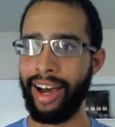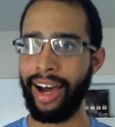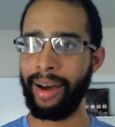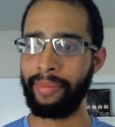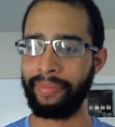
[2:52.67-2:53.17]

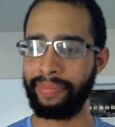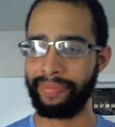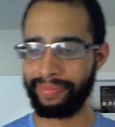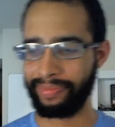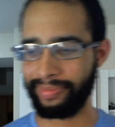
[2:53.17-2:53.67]
I'm
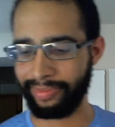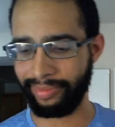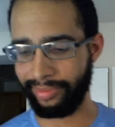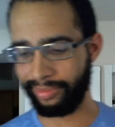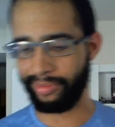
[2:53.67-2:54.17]

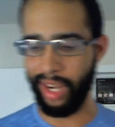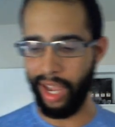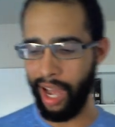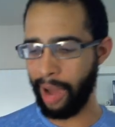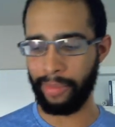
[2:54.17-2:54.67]

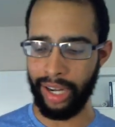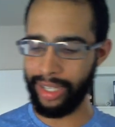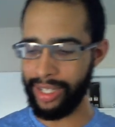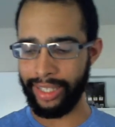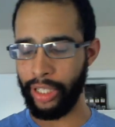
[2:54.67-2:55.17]
not
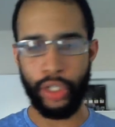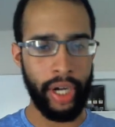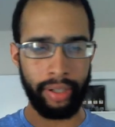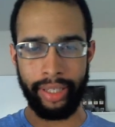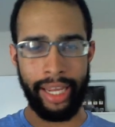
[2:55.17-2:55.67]
exactly
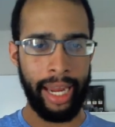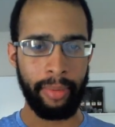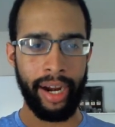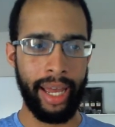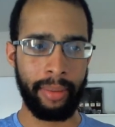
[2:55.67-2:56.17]
channeling
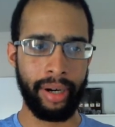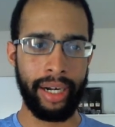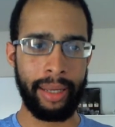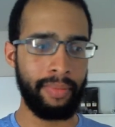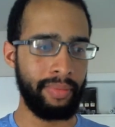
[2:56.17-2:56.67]
Abraham or
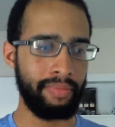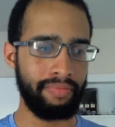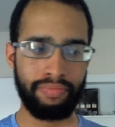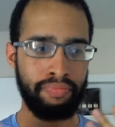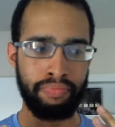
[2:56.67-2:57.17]
any
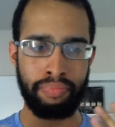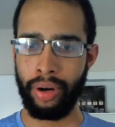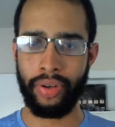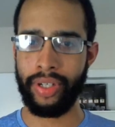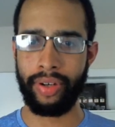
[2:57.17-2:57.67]

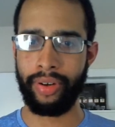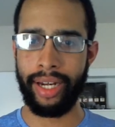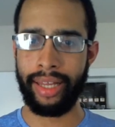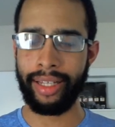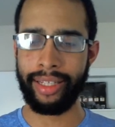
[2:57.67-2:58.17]
person or
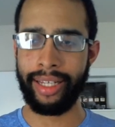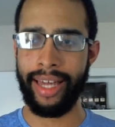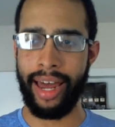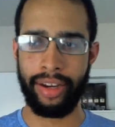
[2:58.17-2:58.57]
anything like that.